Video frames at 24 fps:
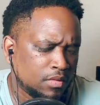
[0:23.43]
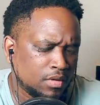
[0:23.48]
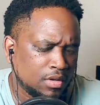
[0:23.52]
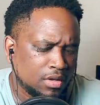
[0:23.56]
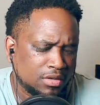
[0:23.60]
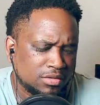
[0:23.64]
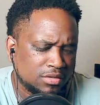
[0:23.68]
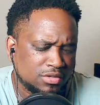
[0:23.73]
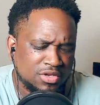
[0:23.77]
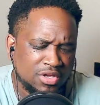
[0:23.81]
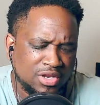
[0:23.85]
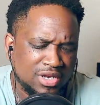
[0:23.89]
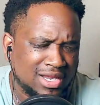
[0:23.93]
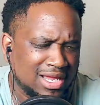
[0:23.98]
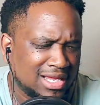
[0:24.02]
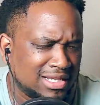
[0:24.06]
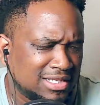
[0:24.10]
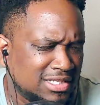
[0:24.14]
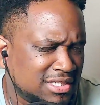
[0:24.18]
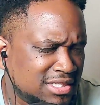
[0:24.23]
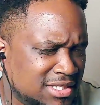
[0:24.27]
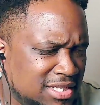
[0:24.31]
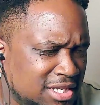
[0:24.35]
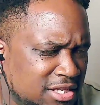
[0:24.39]
Sorry, I
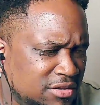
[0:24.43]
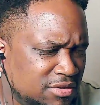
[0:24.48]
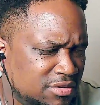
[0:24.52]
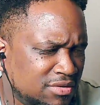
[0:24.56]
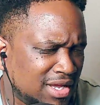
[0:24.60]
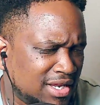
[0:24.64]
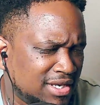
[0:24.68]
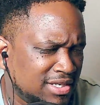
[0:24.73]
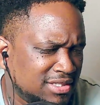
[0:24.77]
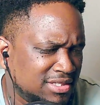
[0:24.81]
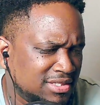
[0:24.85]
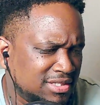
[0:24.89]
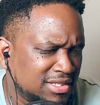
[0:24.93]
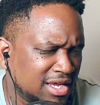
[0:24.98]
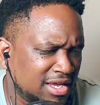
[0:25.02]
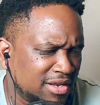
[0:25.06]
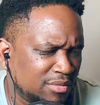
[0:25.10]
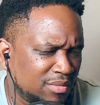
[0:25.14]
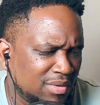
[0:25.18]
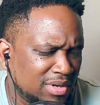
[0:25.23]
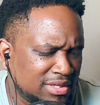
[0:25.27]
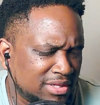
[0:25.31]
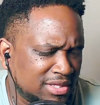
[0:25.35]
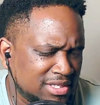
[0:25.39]
just need to
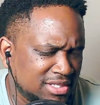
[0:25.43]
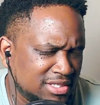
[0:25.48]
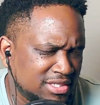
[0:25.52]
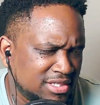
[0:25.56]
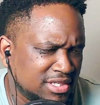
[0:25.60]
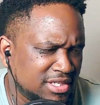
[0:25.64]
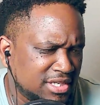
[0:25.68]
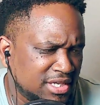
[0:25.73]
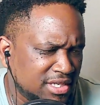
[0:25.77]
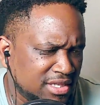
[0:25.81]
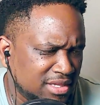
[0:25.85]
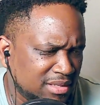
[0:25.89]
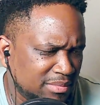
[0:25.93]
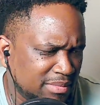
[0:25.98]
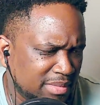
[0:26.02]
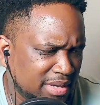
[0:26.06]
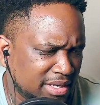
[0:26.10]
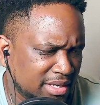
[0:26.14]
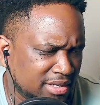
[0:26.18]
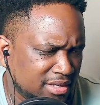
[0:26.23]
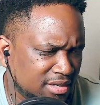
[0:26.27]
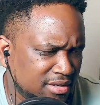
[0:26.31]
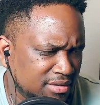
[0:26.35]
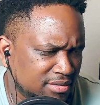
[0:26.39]
understand what they're singing in the
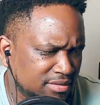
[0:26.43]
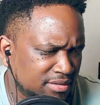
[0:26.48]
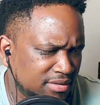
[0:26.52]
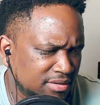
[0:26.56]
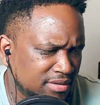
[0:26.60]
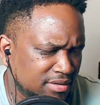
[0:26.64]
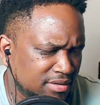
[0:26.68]
background.